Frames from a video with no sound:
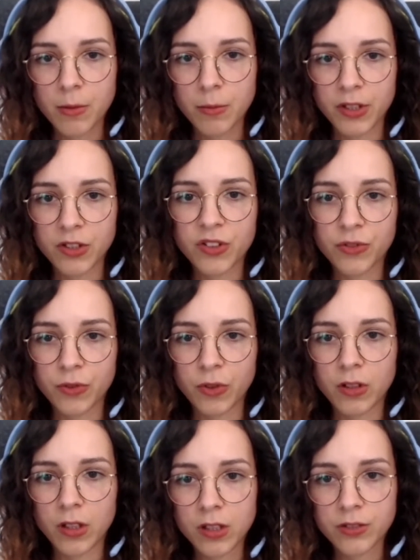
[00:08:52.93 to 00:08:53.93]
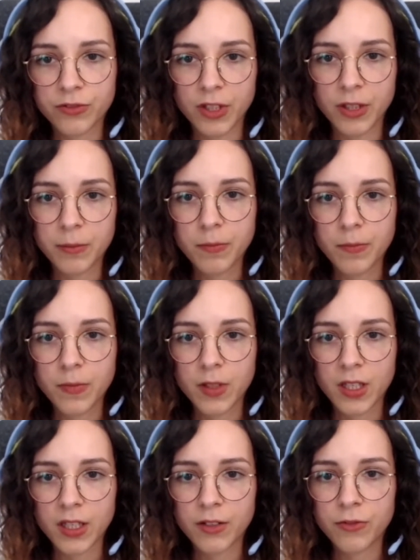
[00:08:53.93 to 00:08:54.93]
But for a lot of them,
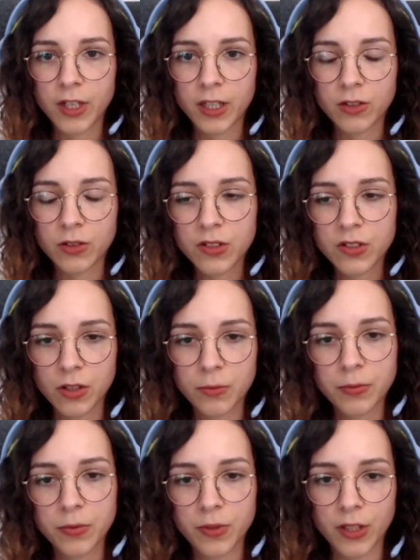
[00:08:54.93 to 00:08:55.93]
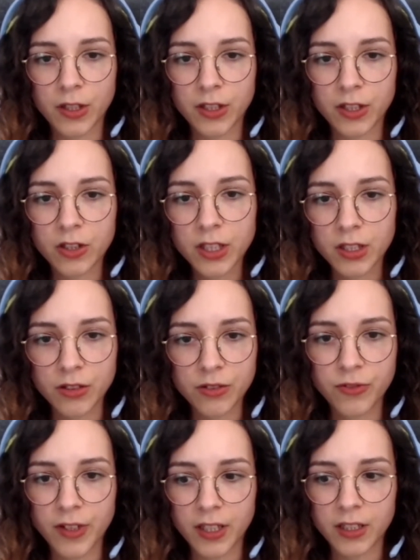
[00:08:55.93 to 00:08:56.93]
if they don't stop young
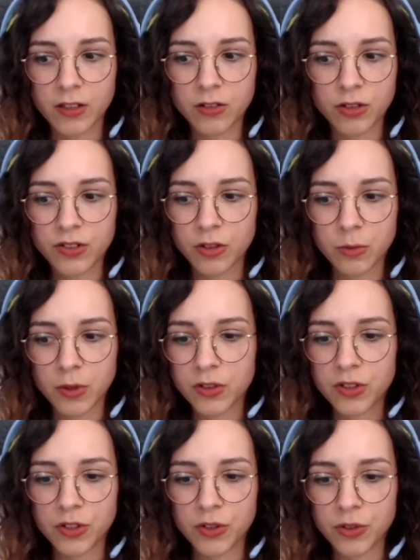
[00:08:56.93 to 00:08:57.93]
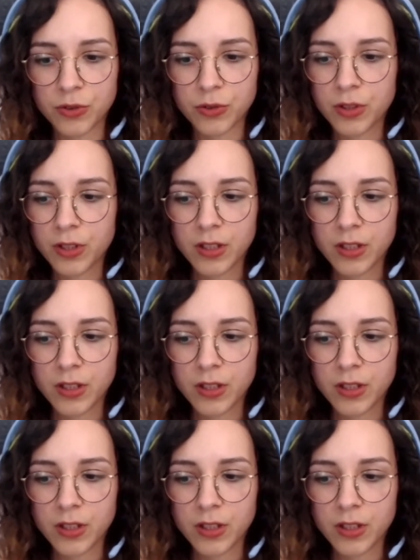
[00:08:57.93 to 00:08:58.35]
enough, they just don't want to